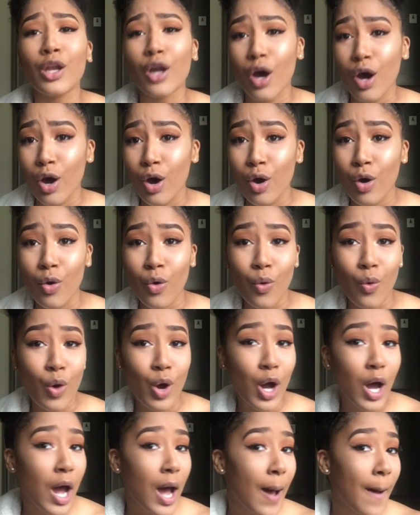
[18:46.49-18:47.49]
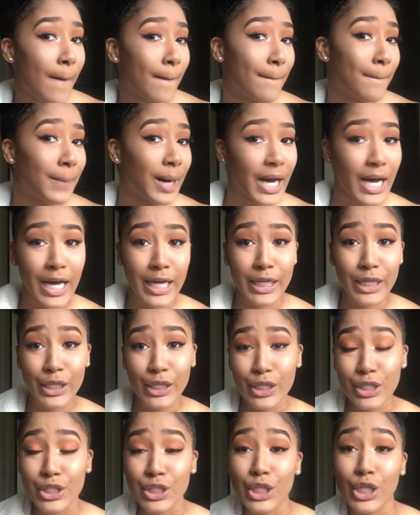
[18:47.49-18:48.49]

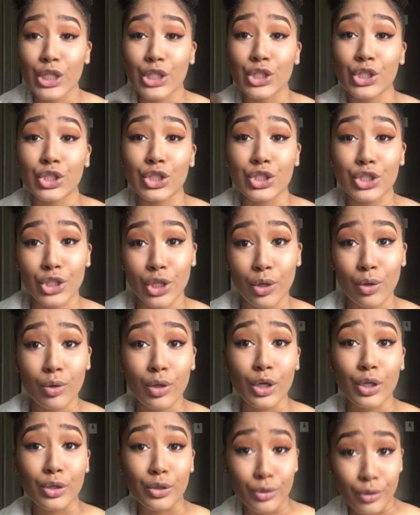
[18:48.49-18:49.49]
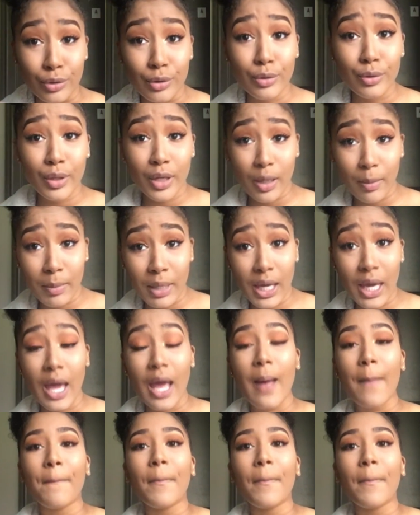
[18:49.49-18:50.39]
nobody's joke. Do you hear me?